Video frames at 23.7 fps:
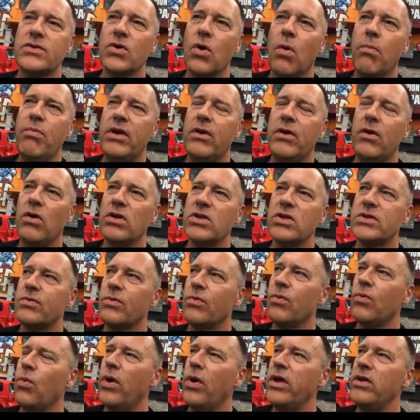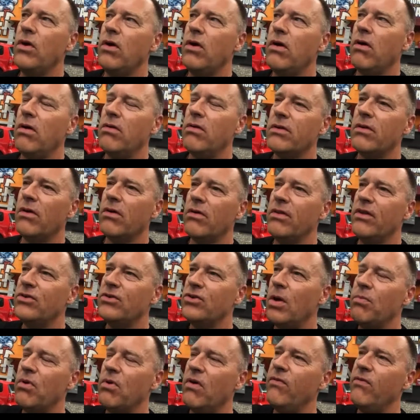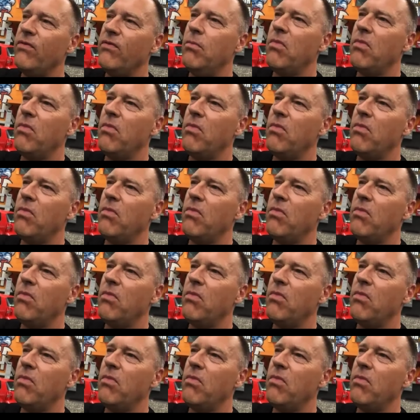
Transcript: So, because when you're on the top of